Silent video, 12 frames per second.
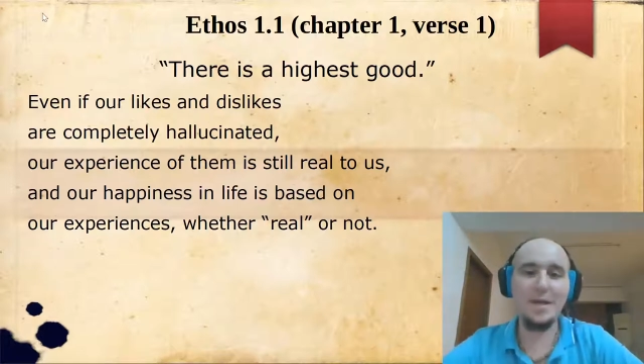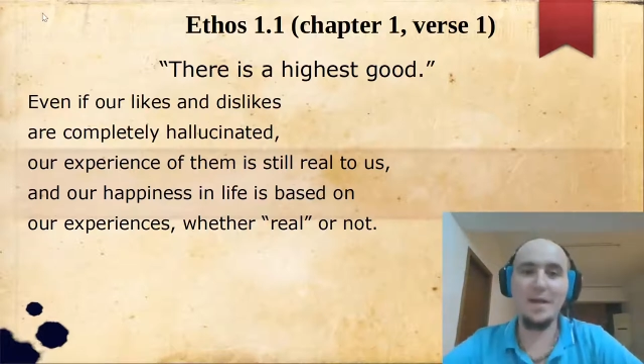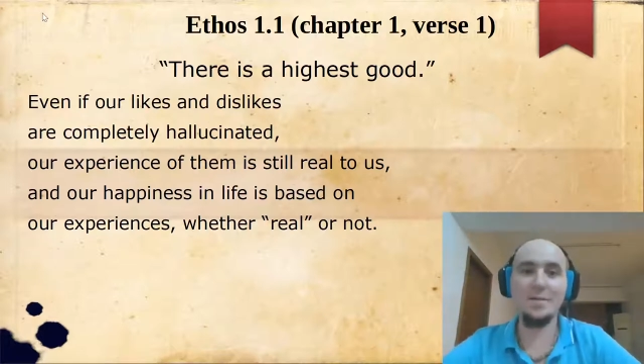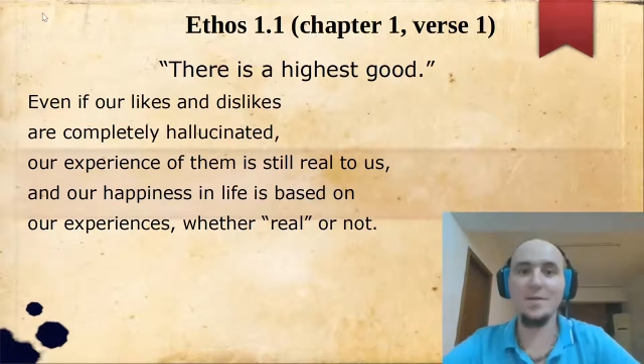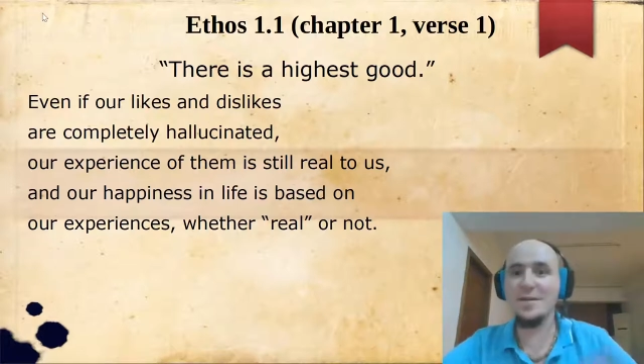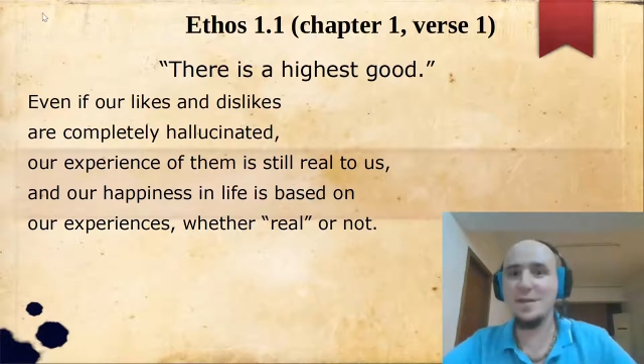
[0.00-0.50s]
and
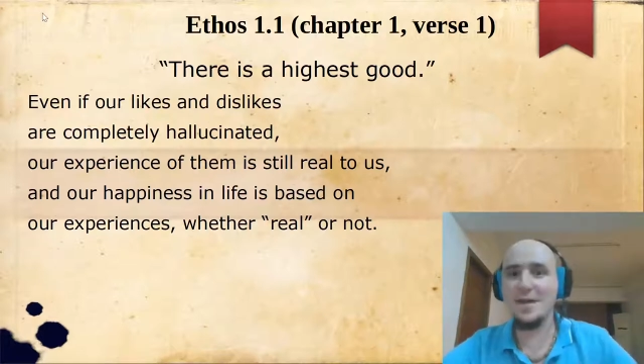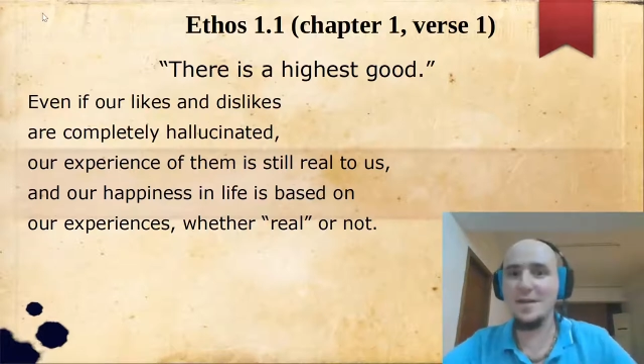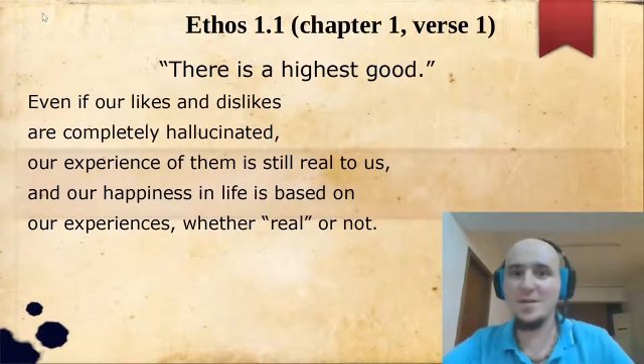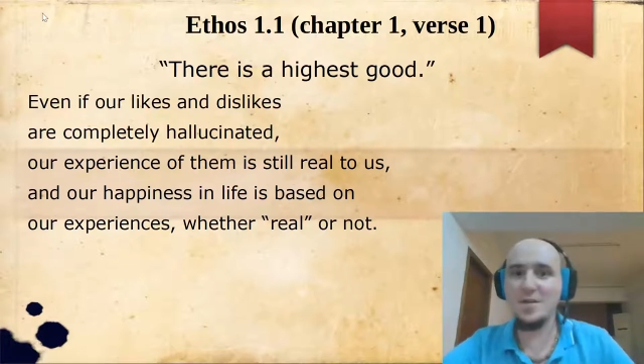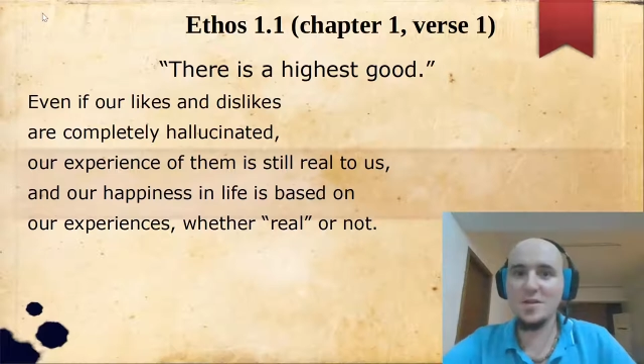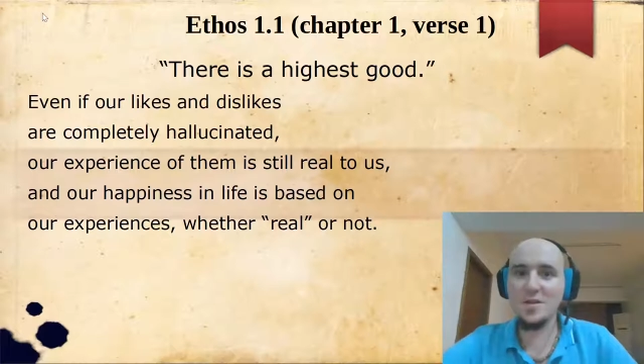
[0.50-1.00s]
everything
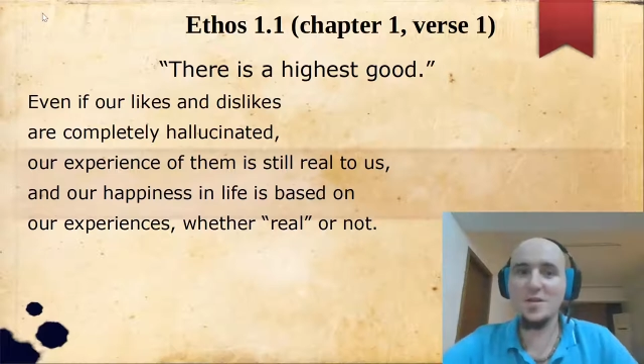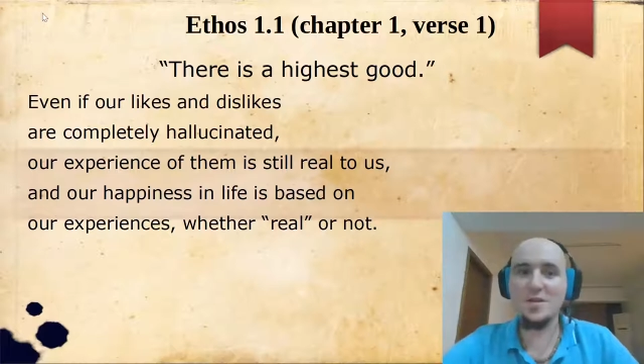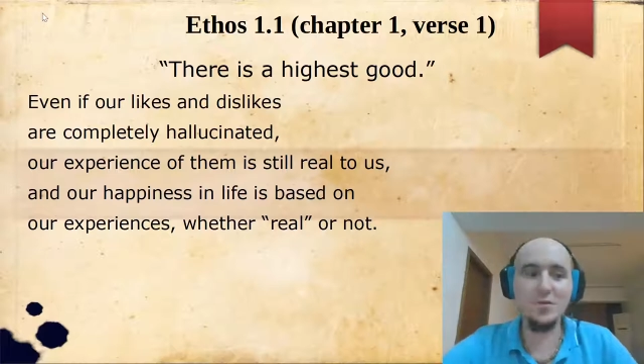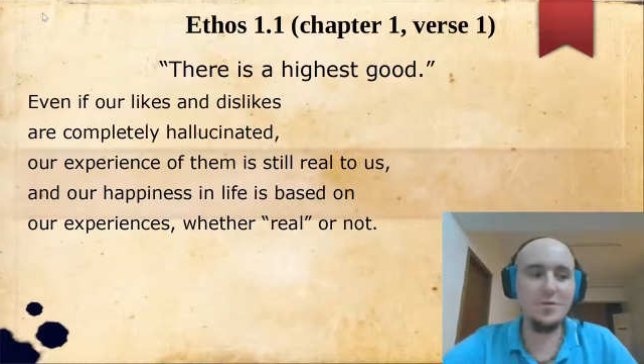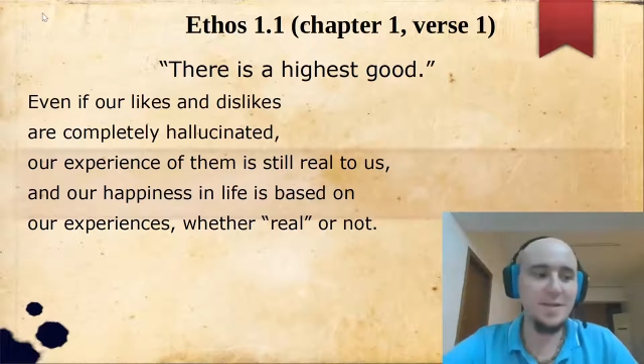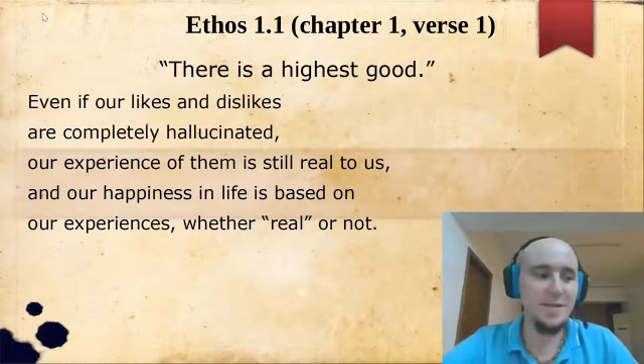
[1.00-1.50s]
is just a
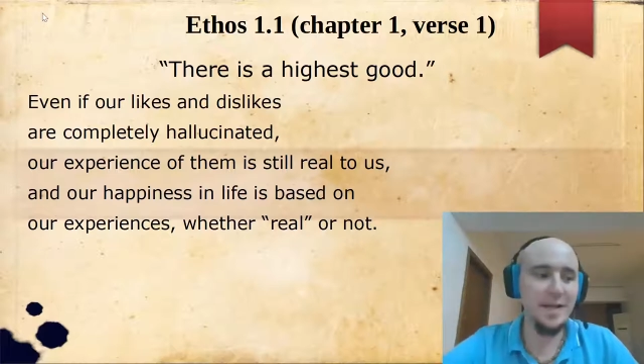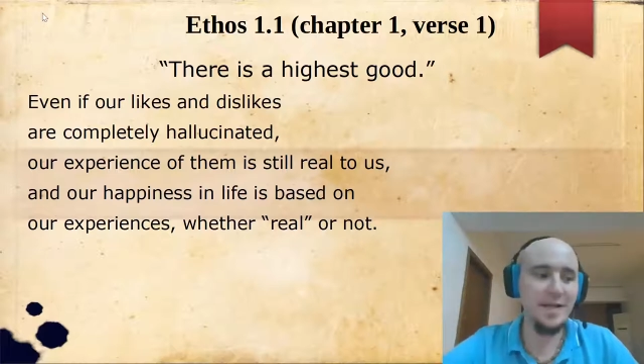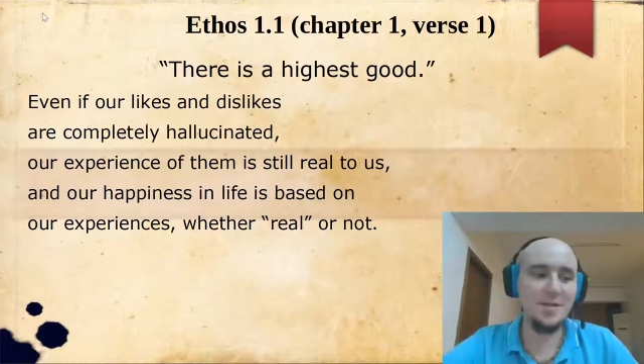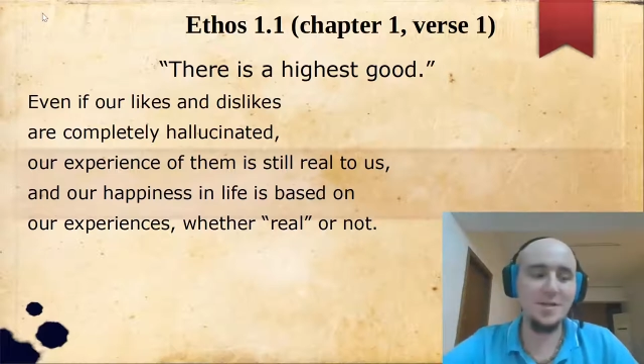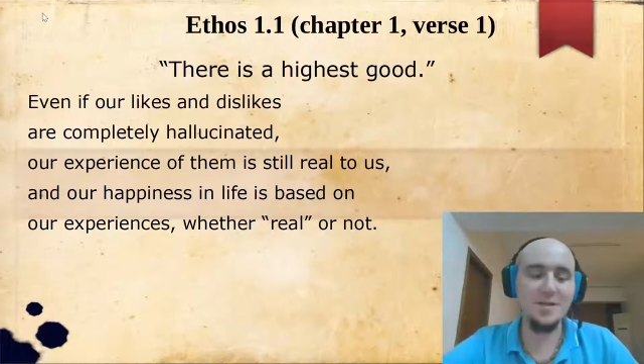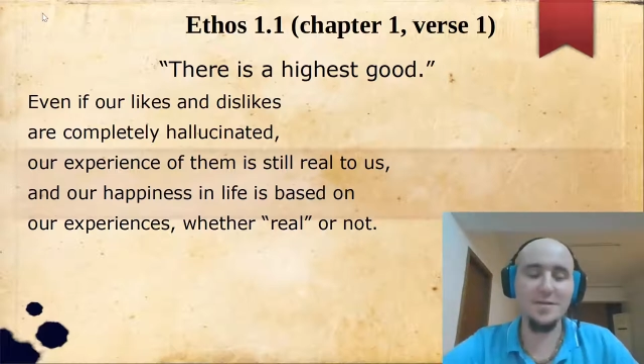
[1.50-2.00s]

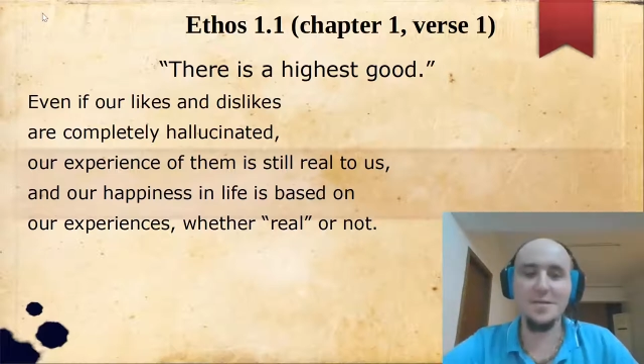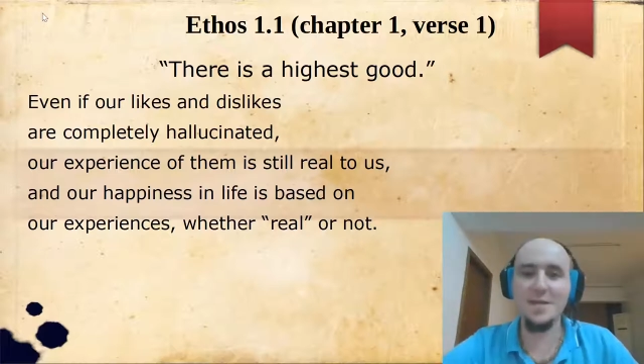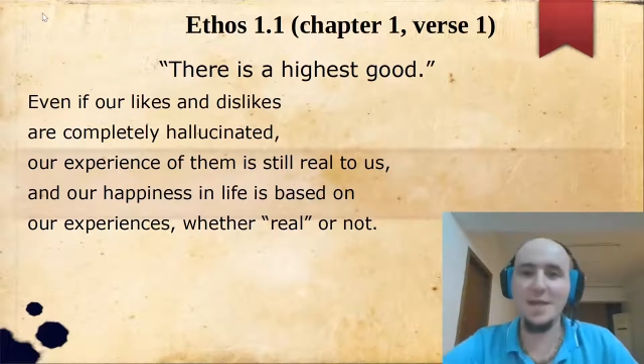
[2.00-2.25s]
hallucination,